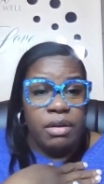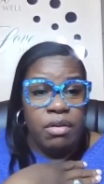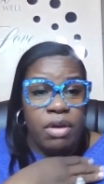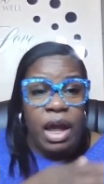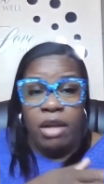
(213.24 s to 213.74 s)

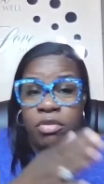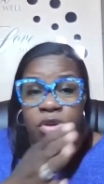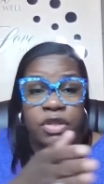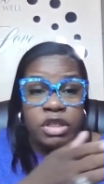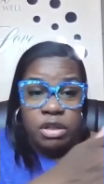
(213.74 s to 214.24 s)
Okay, I don't
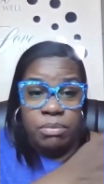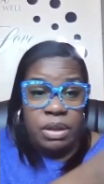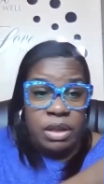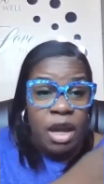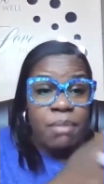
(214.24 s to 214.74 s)
know if he should have
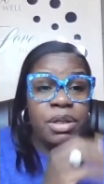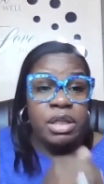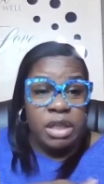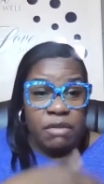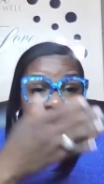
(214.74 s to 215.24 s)
been there, but
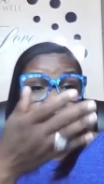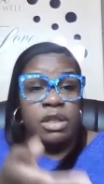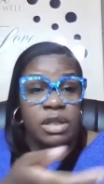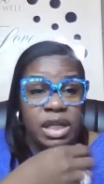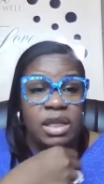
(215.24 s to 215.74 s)
he definitely
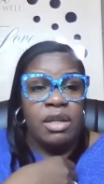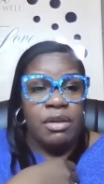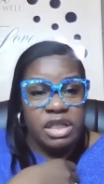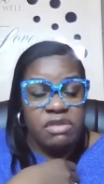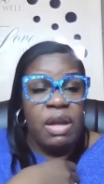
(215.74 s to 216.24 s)
should have taken
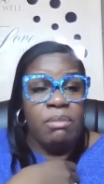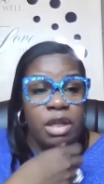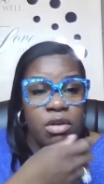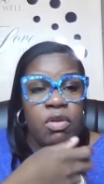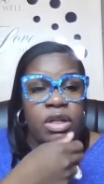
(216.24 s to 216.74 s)
care of his
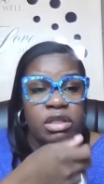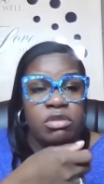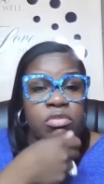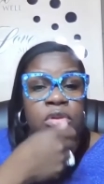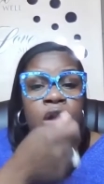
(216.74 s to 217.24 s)
family according
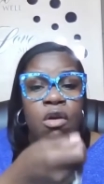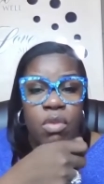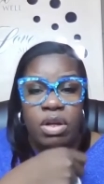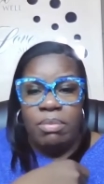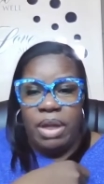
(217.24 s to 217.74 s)
to
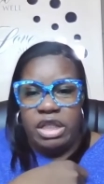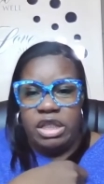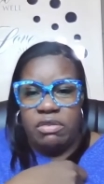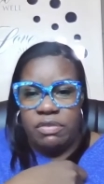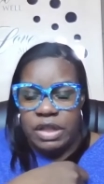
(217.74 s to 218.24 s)
what a man
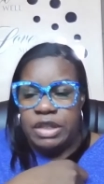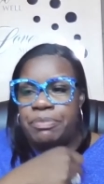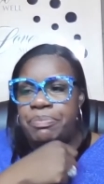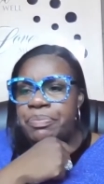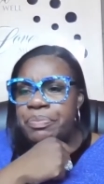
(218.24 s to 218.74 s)
should have done.